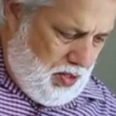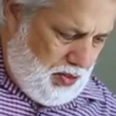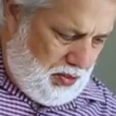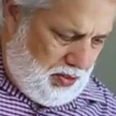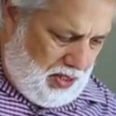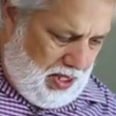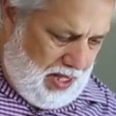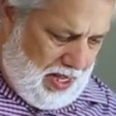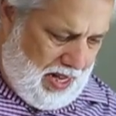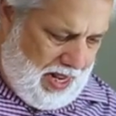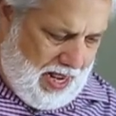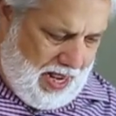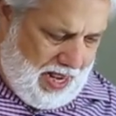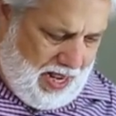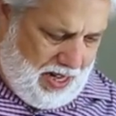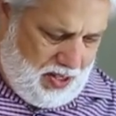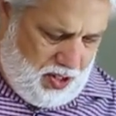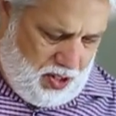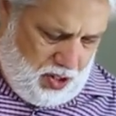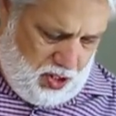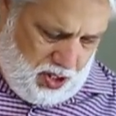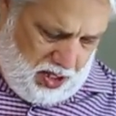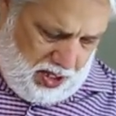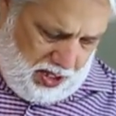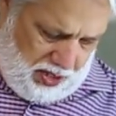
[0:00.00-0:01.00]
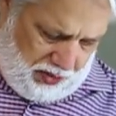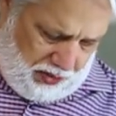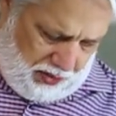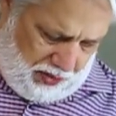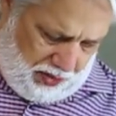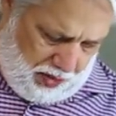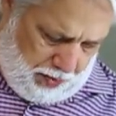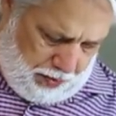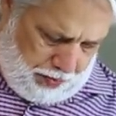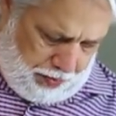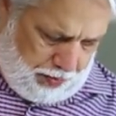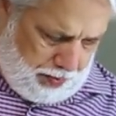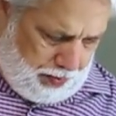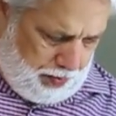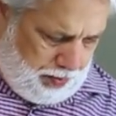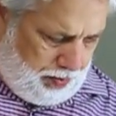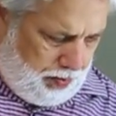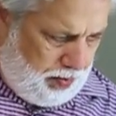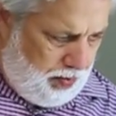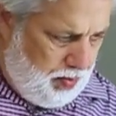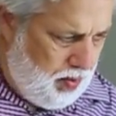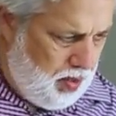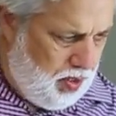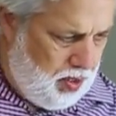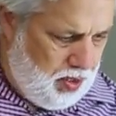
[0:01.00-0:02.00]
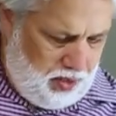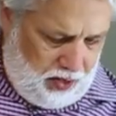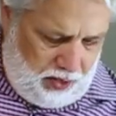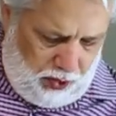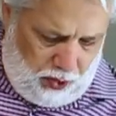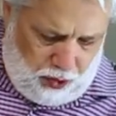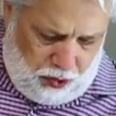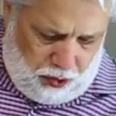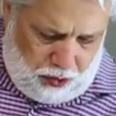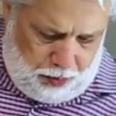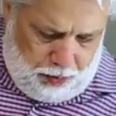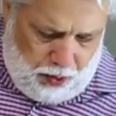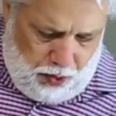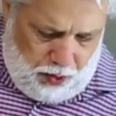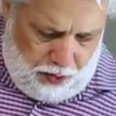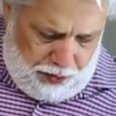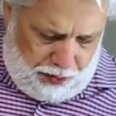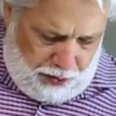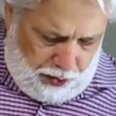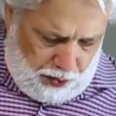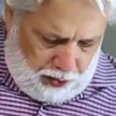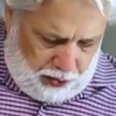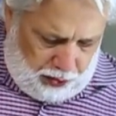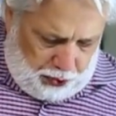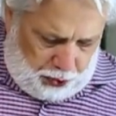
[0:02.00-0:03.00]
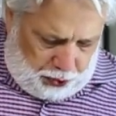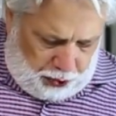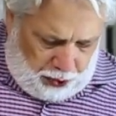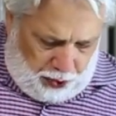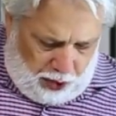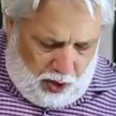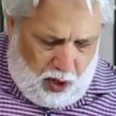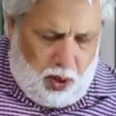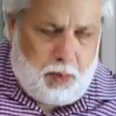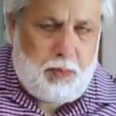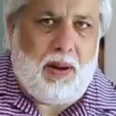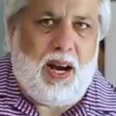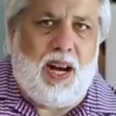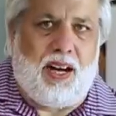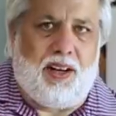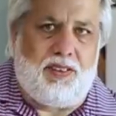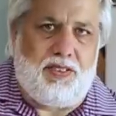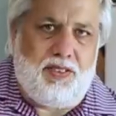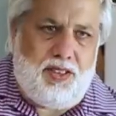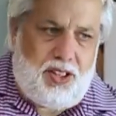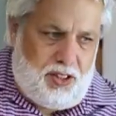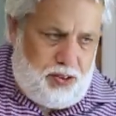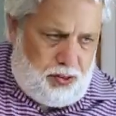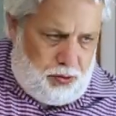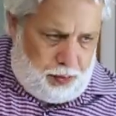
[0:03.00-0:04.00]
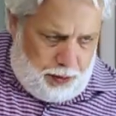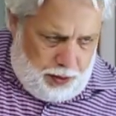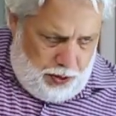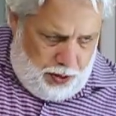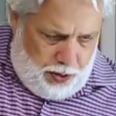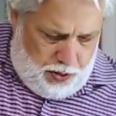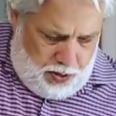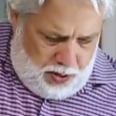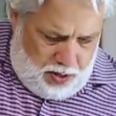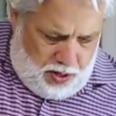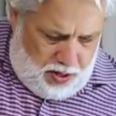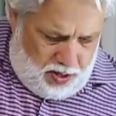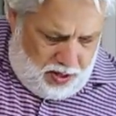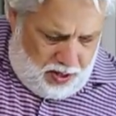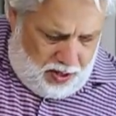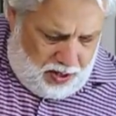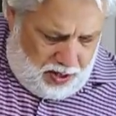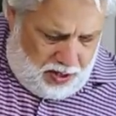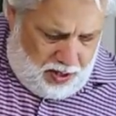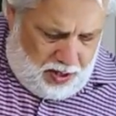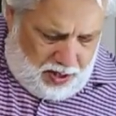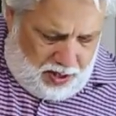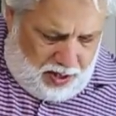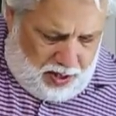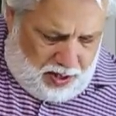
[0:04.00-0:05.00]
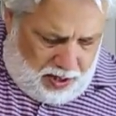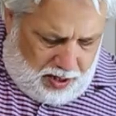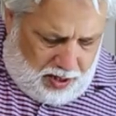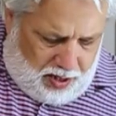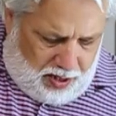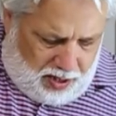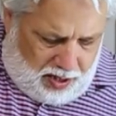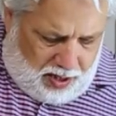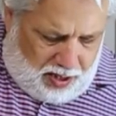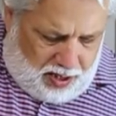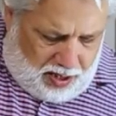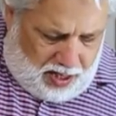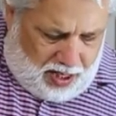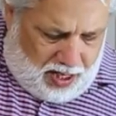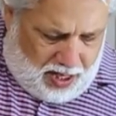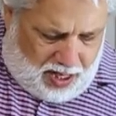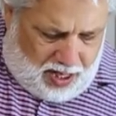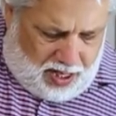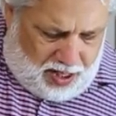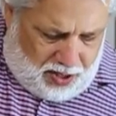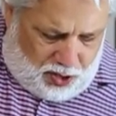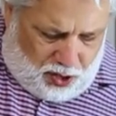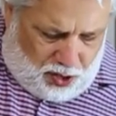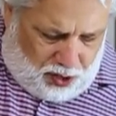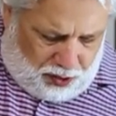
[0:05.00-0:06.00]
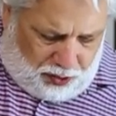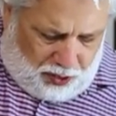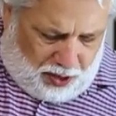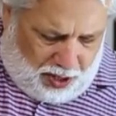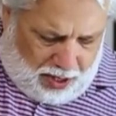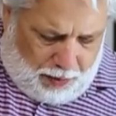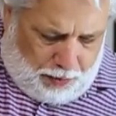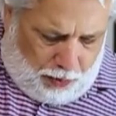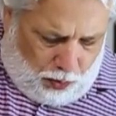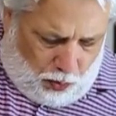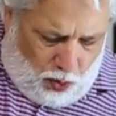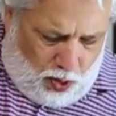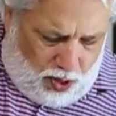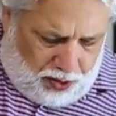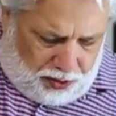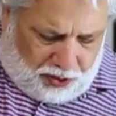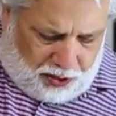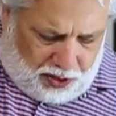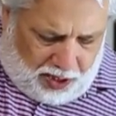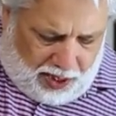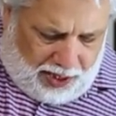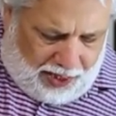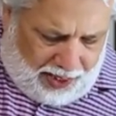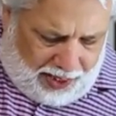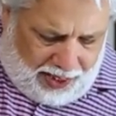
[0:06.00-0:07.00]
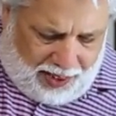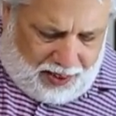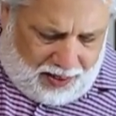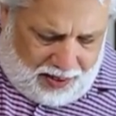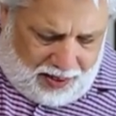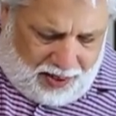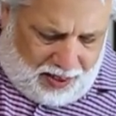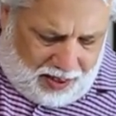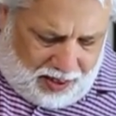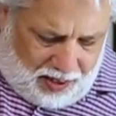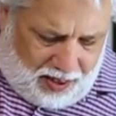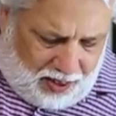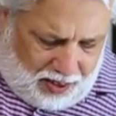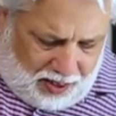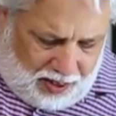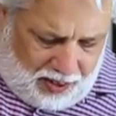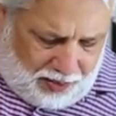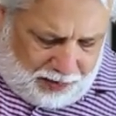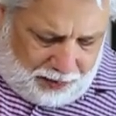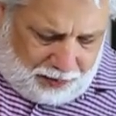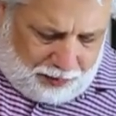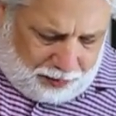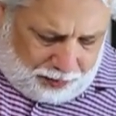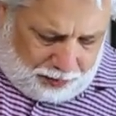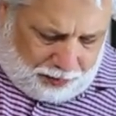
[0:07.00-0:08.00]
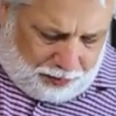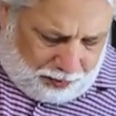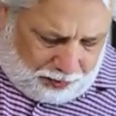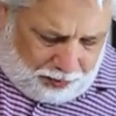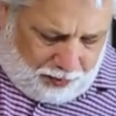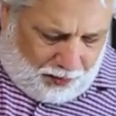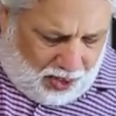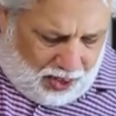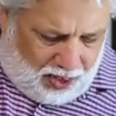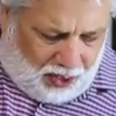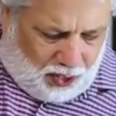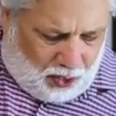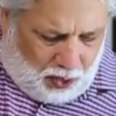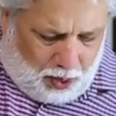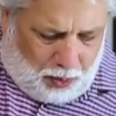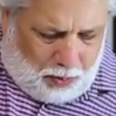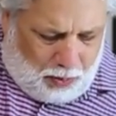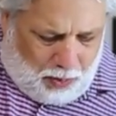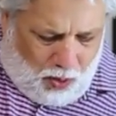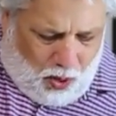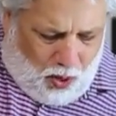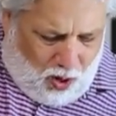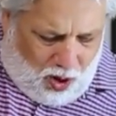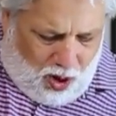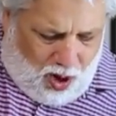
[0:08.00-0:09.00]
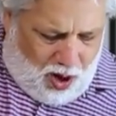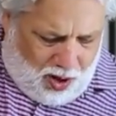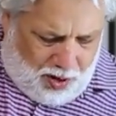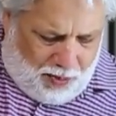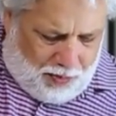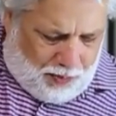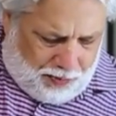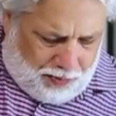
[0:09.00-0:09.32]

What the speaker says: Just gonna add just a little spoonful of sugar, about a teaspoon, and just keep whisking it a little more.